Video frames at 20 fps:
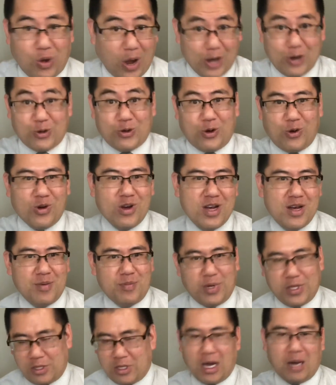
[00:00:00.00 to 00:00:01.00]
I don't know,
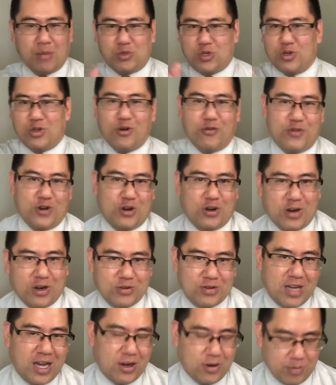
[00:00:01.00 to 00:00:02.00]
but I'm sure they'll figure out
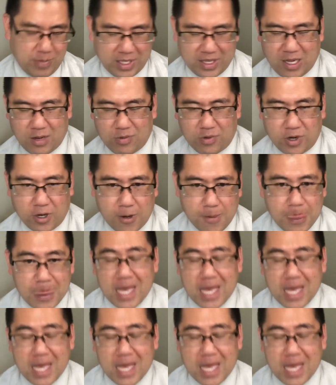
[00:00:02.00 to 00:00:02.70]
how to make that work.